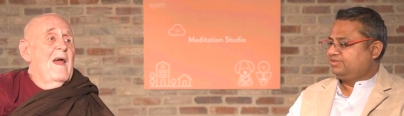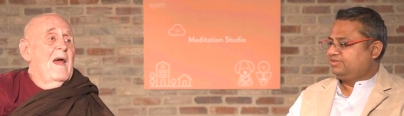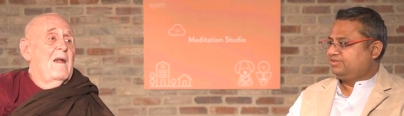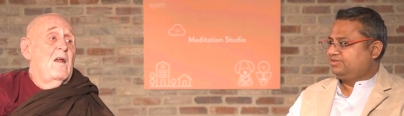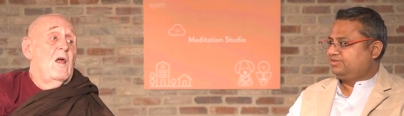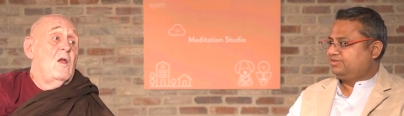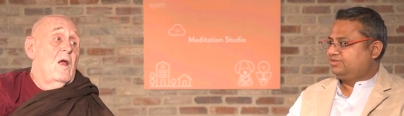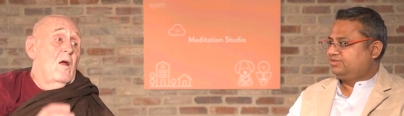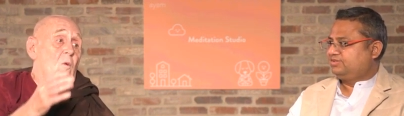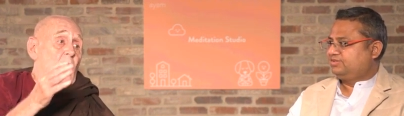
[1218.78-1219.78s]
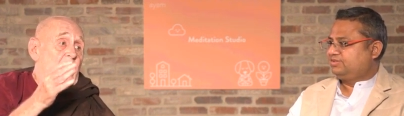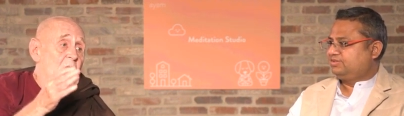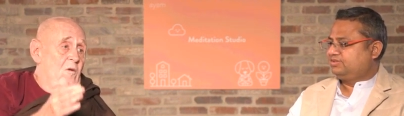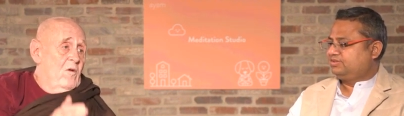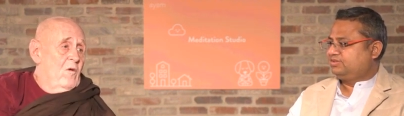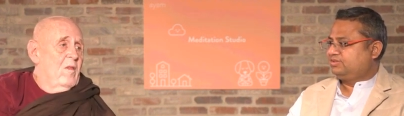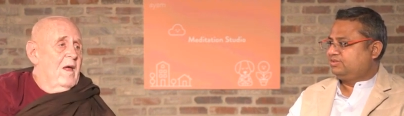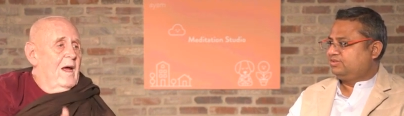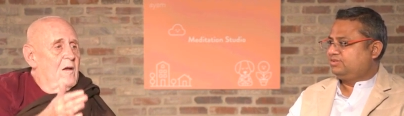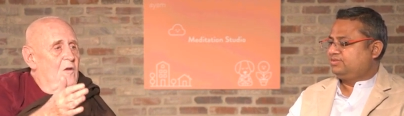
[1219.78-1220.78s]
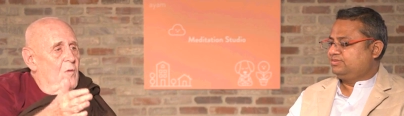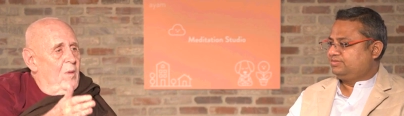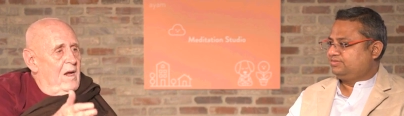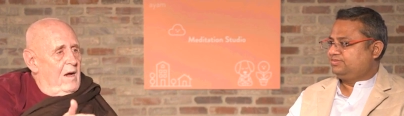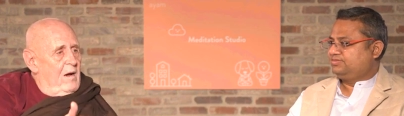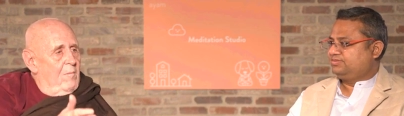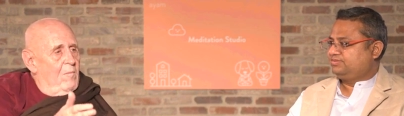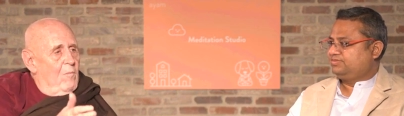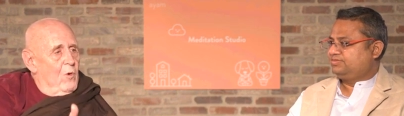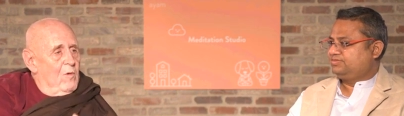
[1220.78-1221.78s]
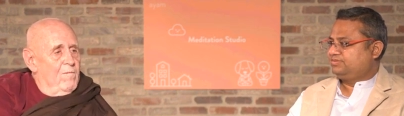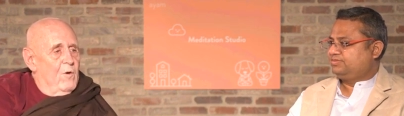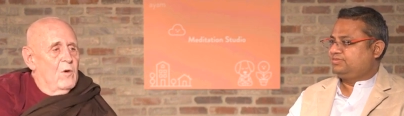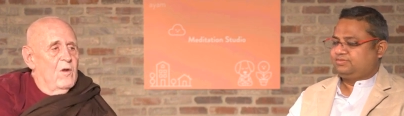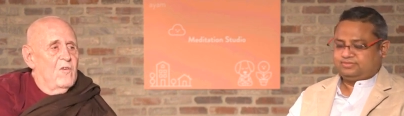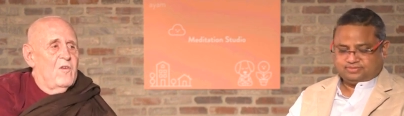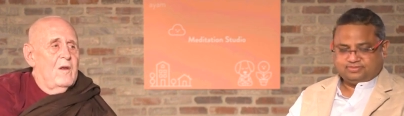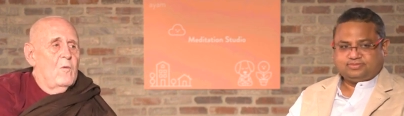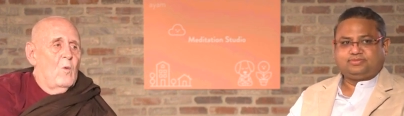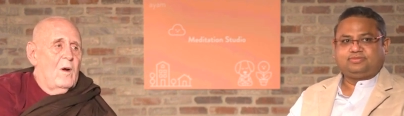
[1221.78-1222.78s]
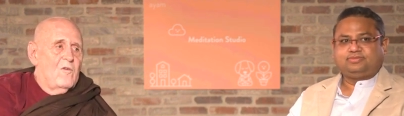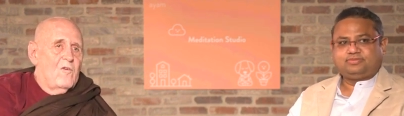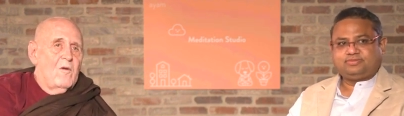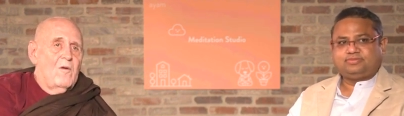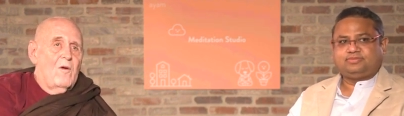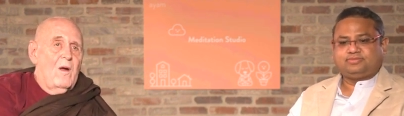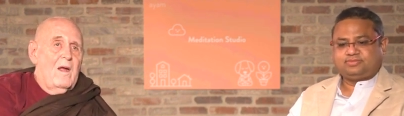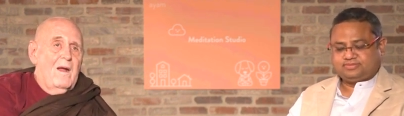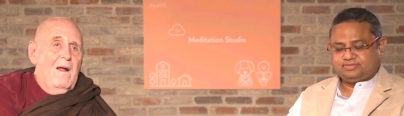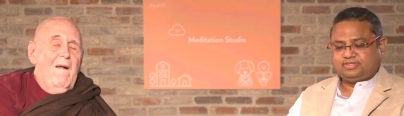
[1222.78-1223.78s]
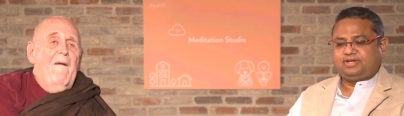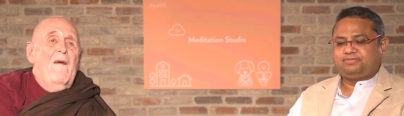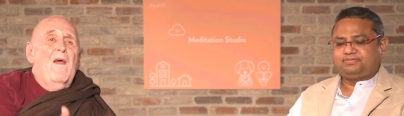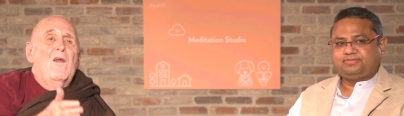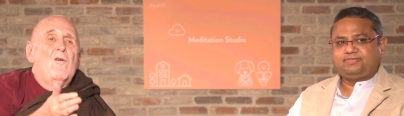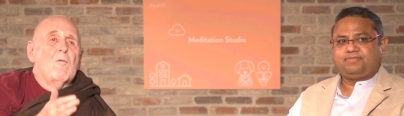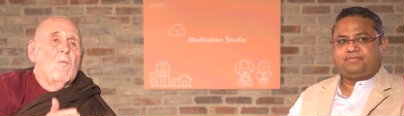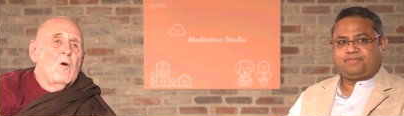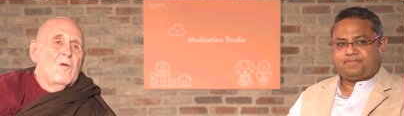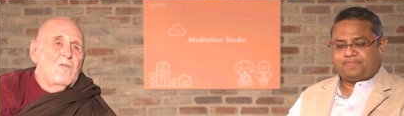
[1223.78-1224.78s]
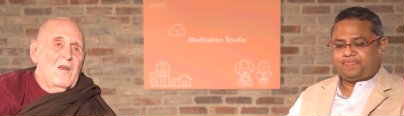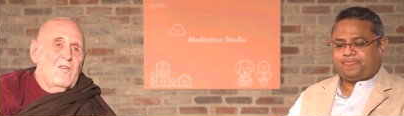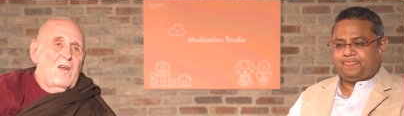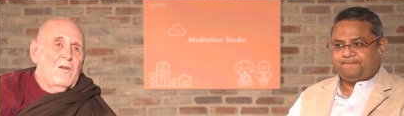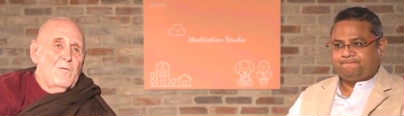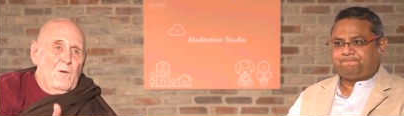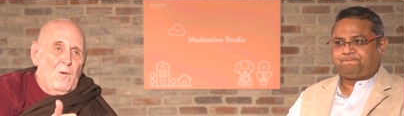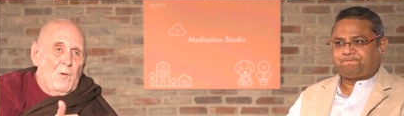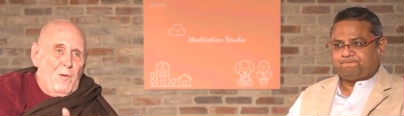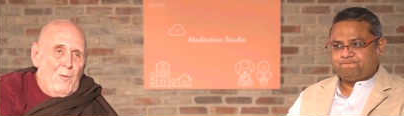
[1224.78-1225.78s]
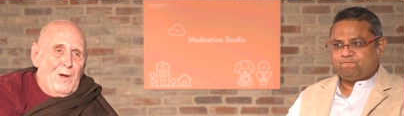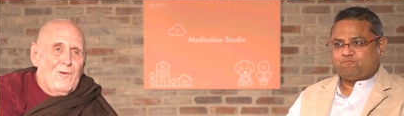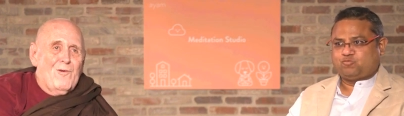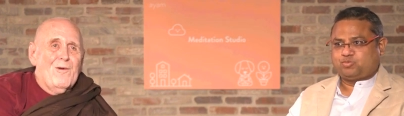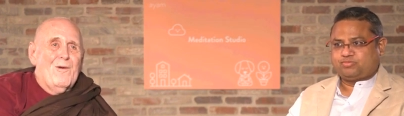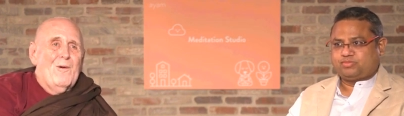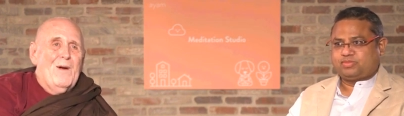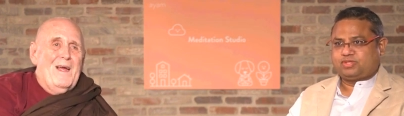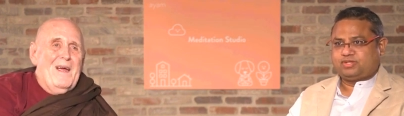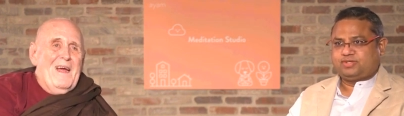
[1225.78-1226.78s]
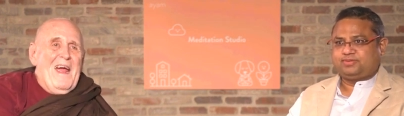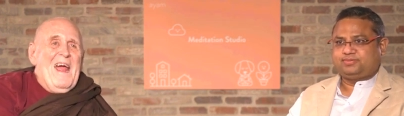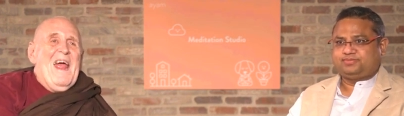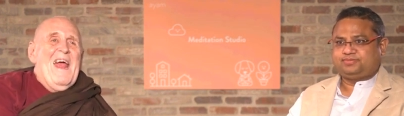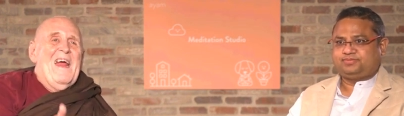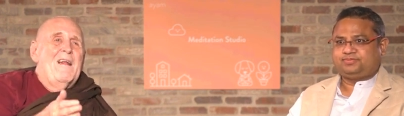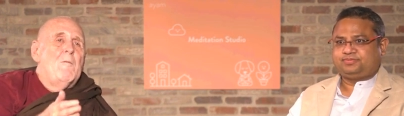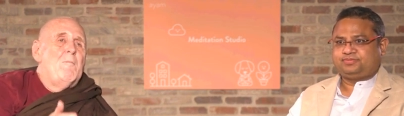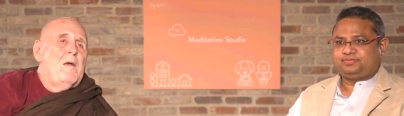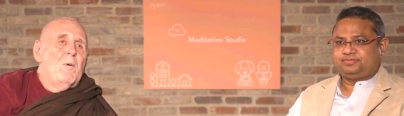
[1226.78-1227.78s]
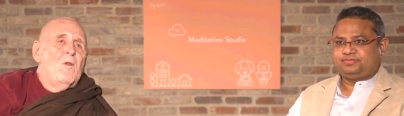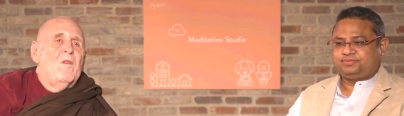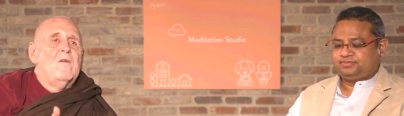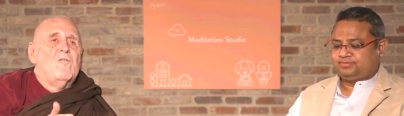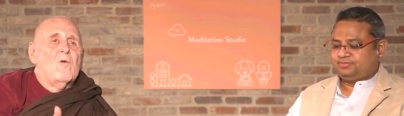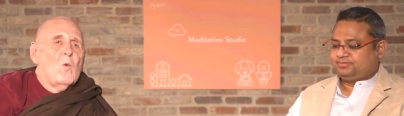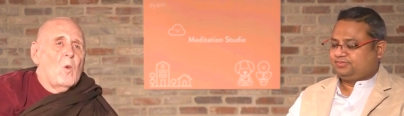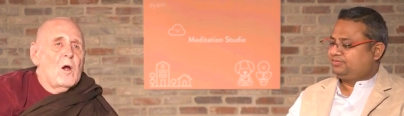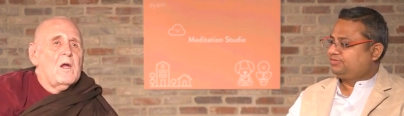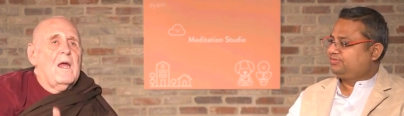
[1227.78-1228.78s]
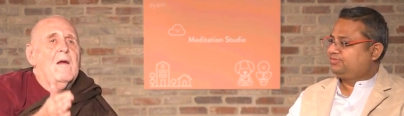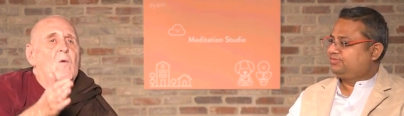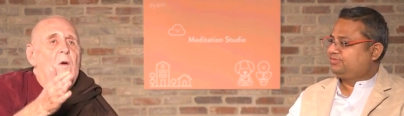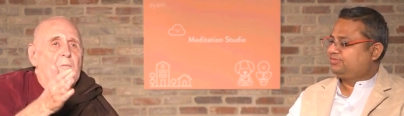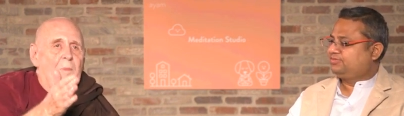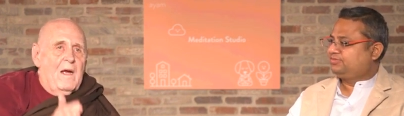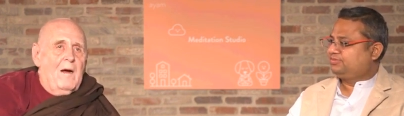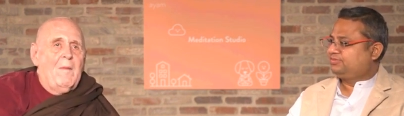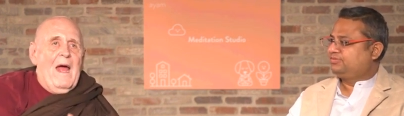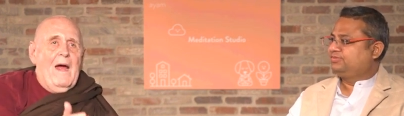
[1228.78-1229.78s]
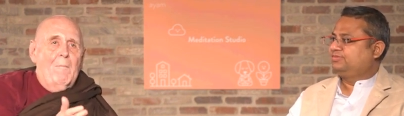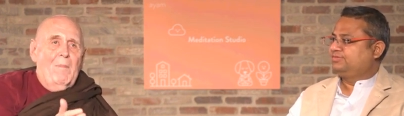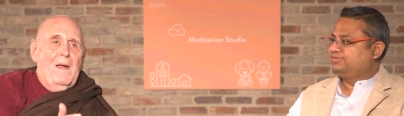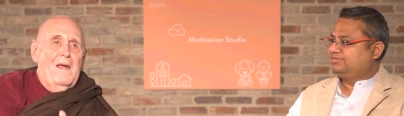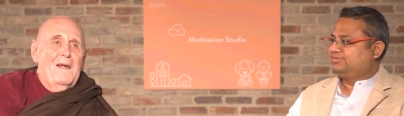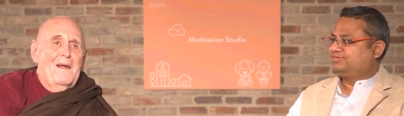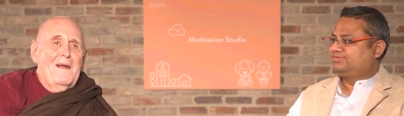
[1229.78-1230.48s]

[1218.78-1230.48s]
Speaker 1: And when you do that, you become more focused in what you're doing. You're more successful with what you're doing. And the people that you're working with become happy